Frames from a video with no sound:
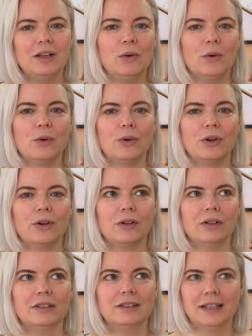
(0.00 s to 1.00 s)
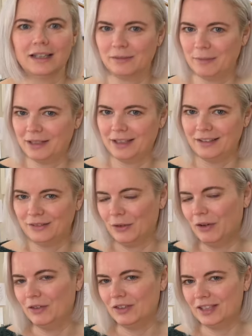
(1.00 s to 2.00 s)
or next Monday. So
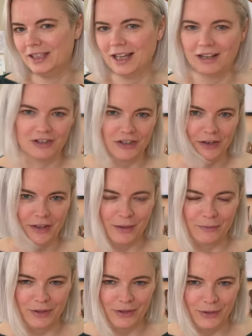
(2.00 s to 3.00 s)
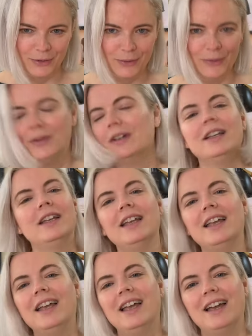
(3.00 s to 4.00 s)
obviously I'll share that with you.
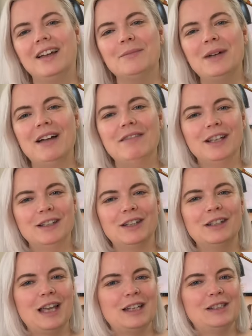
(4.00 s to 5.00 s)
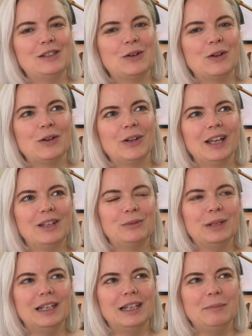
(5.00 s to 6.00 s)
Having an online store is
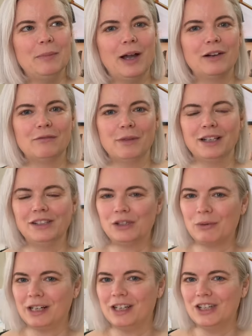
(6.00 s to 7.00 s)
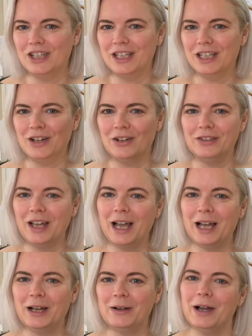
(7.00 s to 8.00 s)
really part of my strategy on
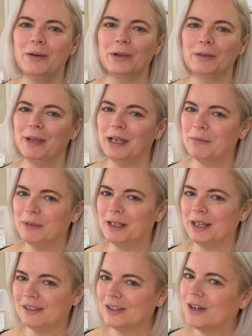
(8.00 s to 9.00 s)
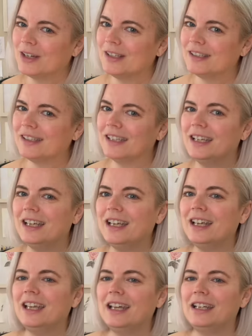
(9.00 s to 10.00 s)
how I will make money as an artist.
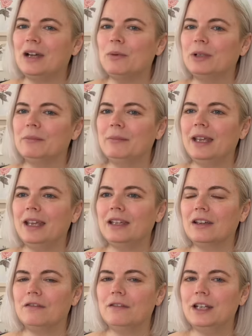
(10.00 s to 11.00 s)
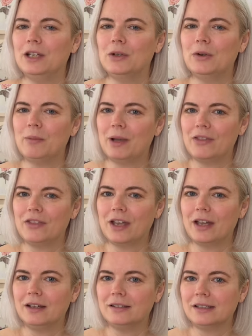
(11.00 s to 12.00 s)
And I will make a video about
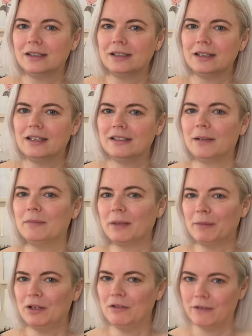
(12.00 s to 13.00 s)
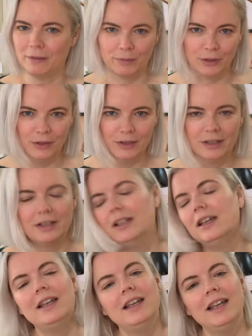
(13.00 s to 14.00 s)
that sometime in November.
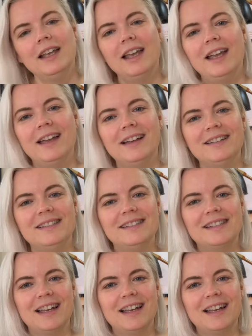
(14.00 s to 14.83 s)
And